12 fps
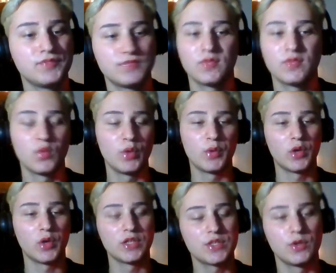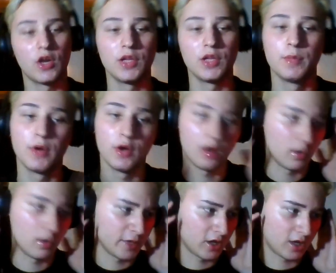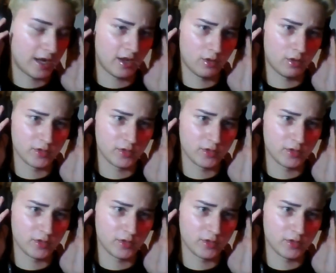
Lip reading: we were too gullible. Oh my god, I almost